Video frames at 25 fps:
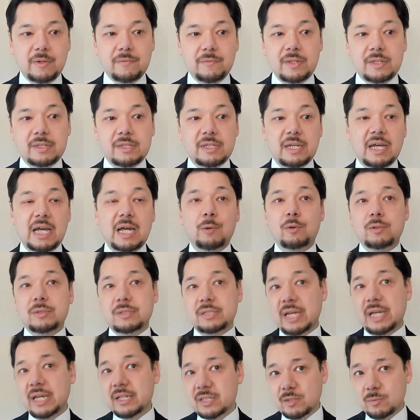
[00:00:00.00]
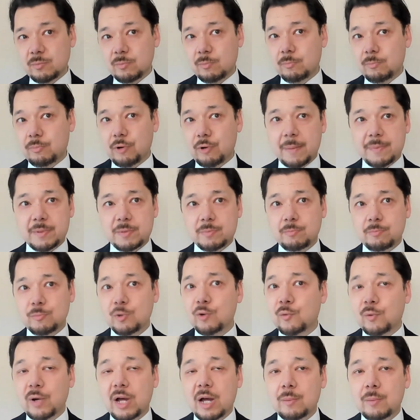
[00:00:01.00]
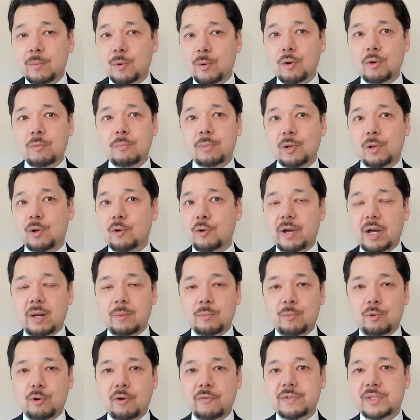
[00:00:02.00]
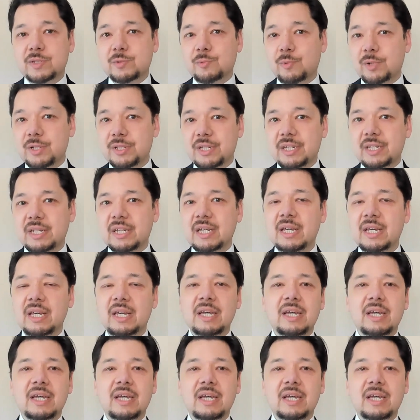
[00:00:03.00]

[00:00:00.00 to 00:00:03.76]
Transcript: The tie will tend to perhaps move around more, blow around more if it's windy,